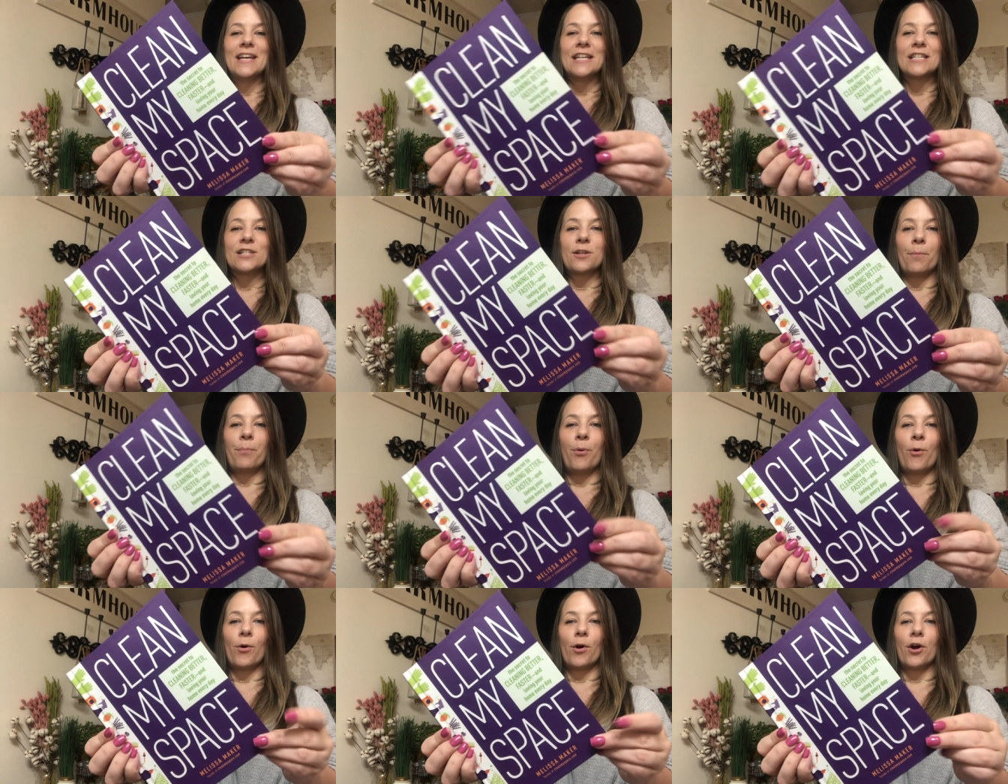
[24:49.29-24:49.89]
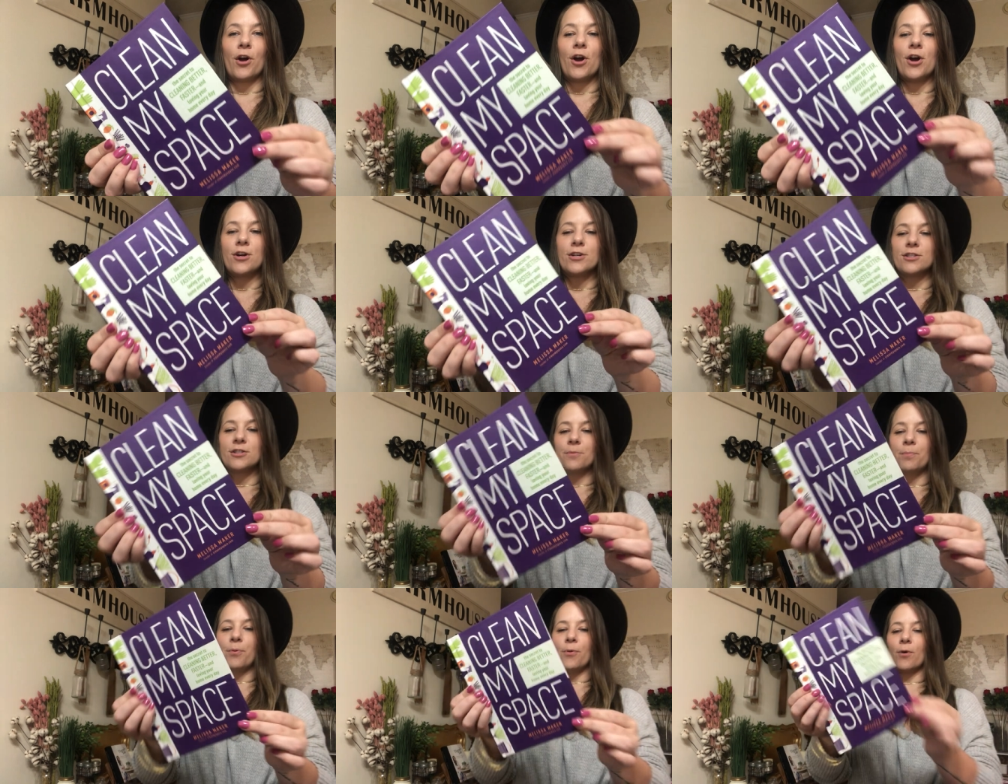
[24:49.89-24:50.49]
Support her,
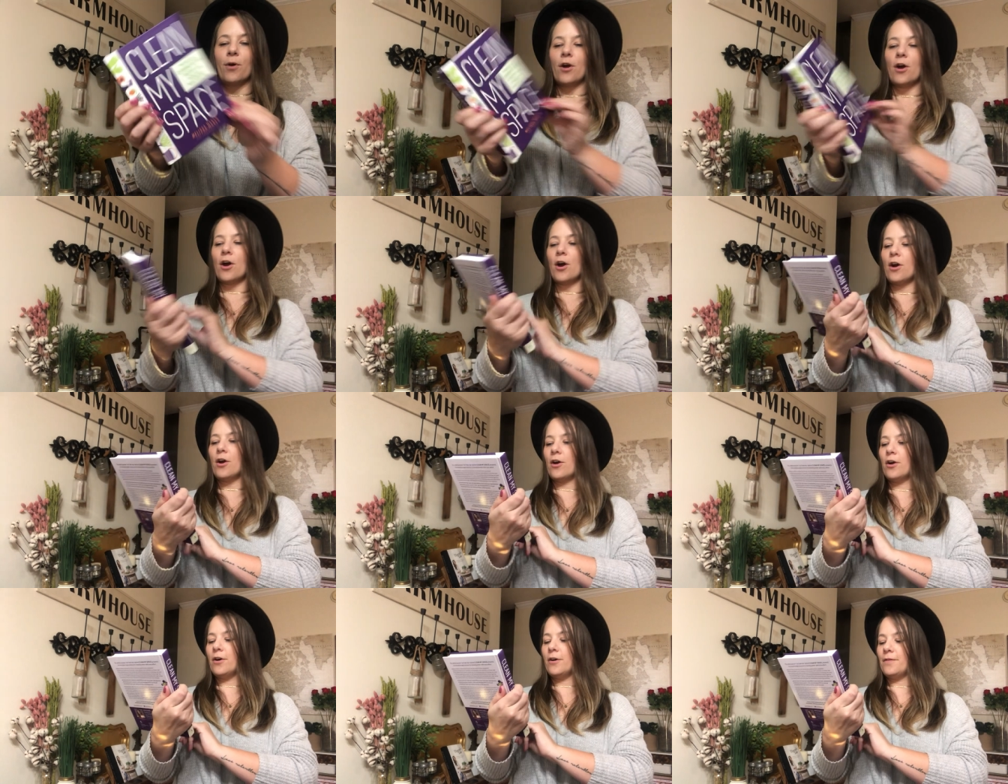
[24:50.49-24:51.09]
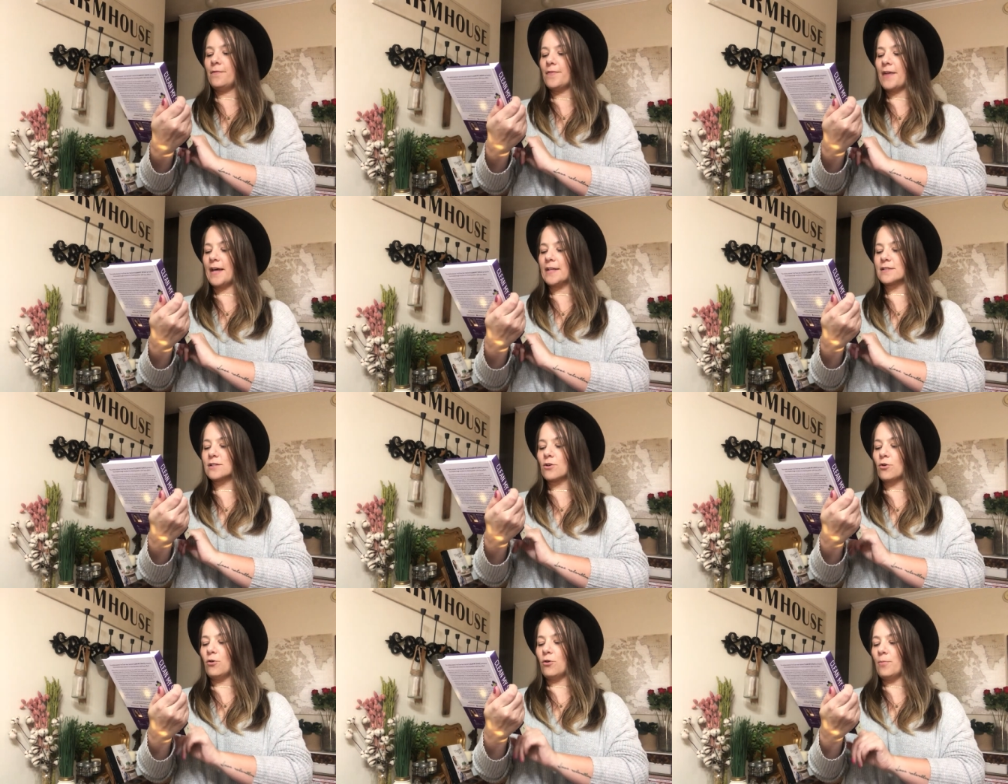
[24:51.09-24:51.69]
support her.
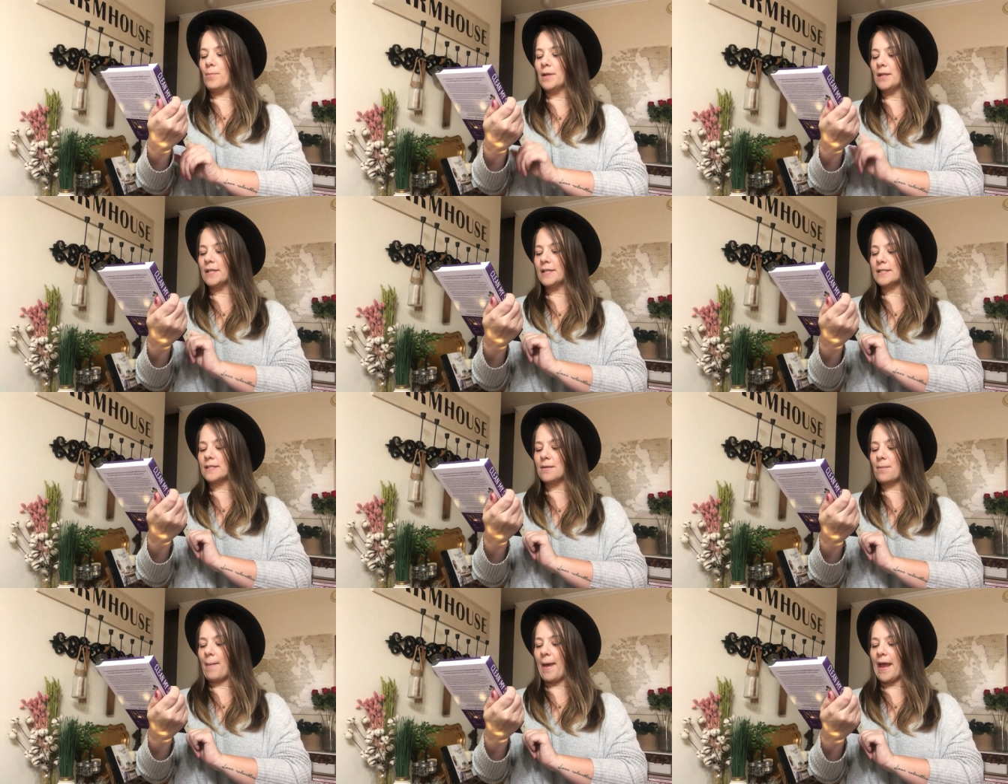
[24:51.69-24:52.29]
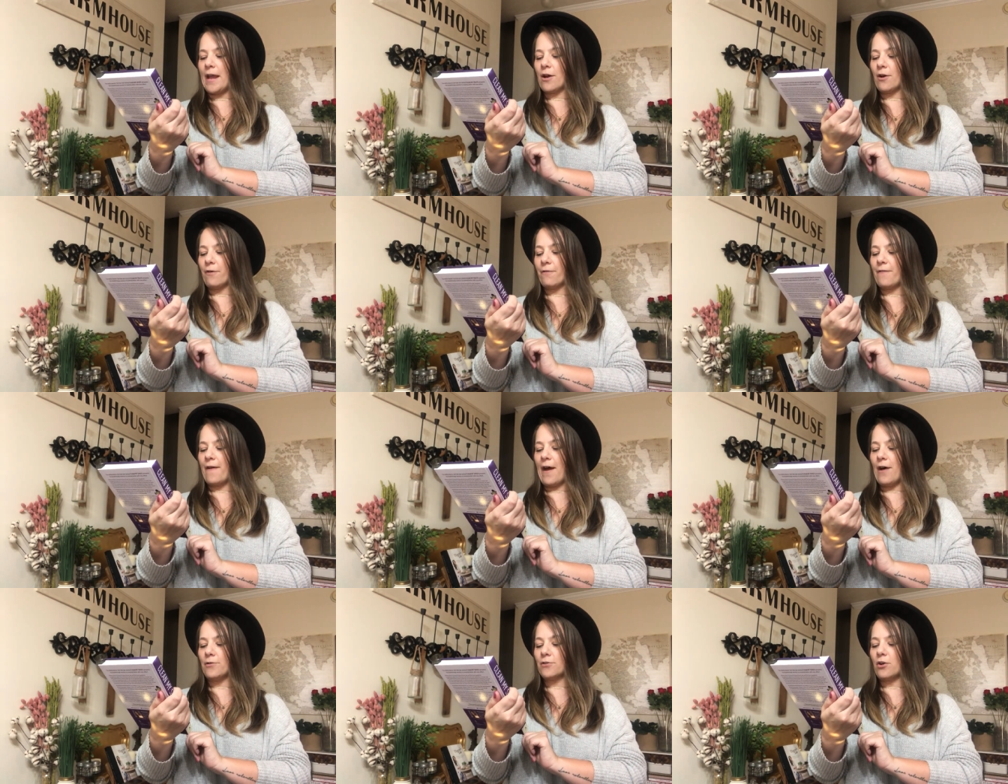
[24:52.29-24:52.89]
That's cool. Melissa Maker,
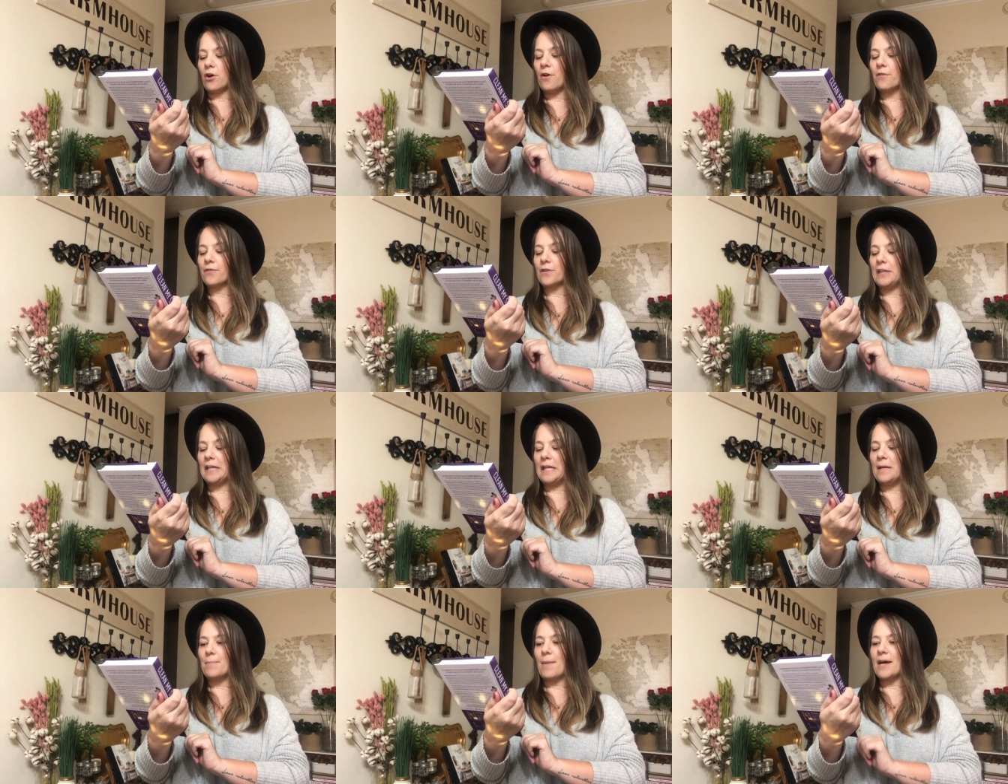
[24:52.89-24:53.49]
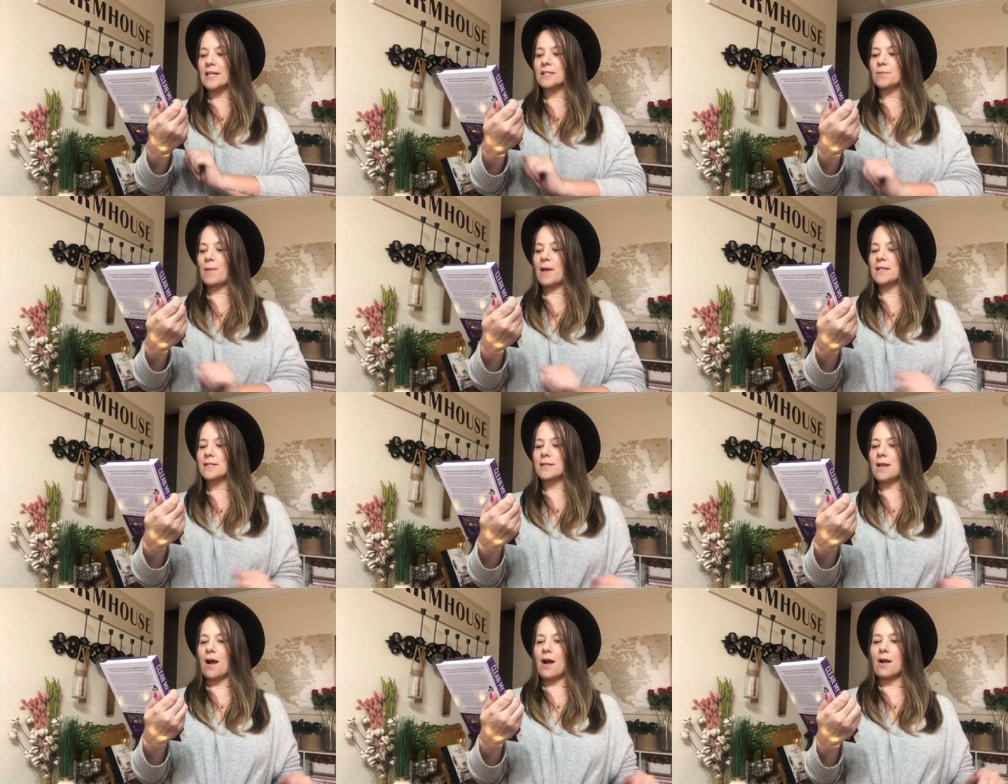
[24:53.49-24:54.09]
founder of
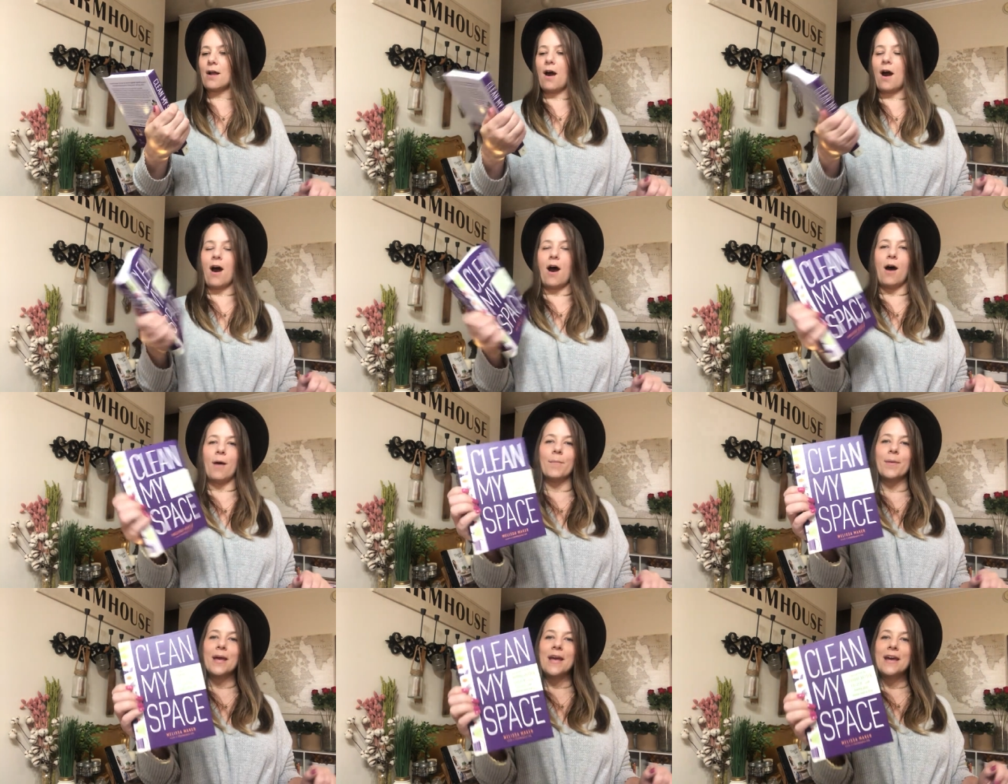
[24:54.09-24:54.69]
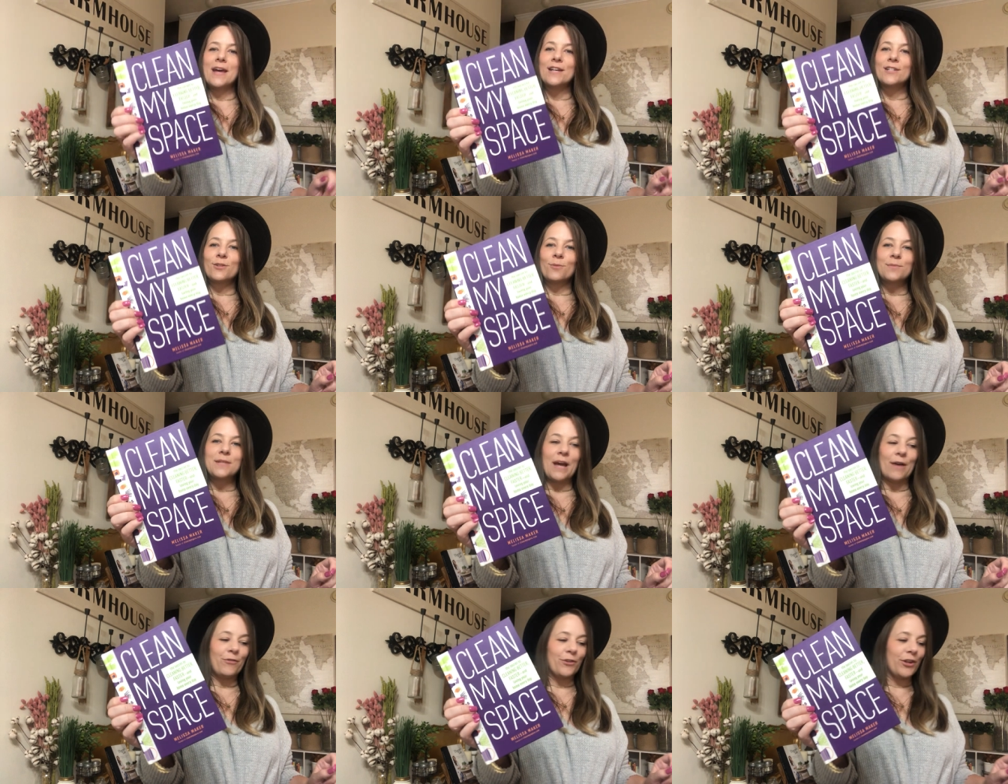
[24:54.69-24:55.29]
cleanmyspace.com. So I'm
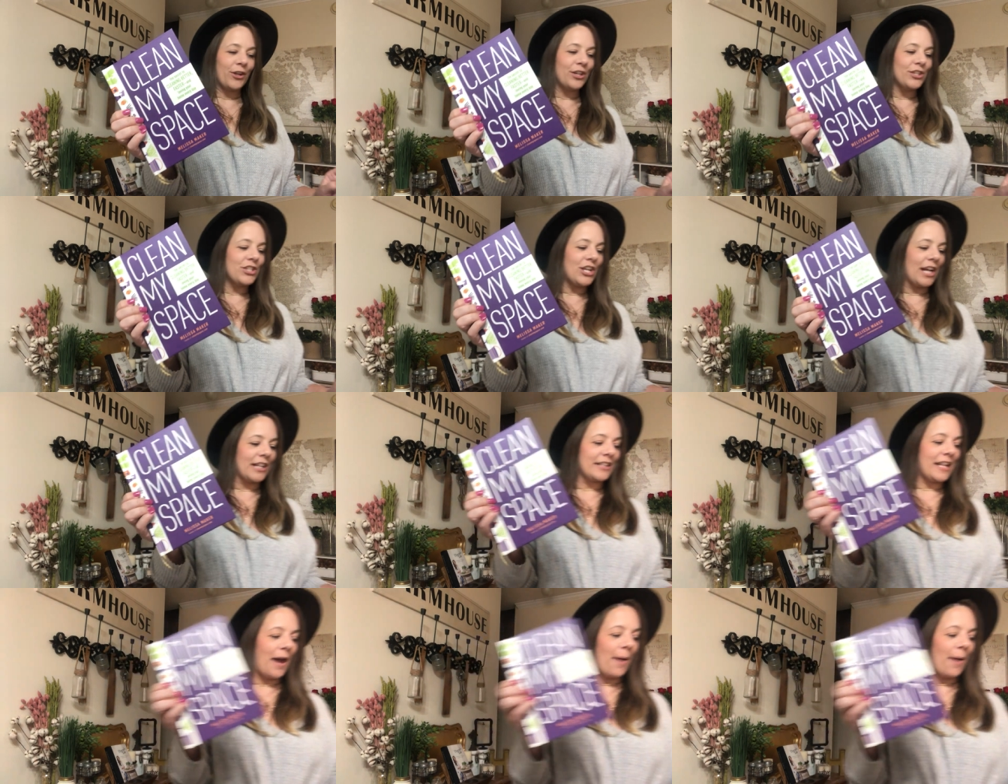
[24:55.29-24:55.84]
definitely going to check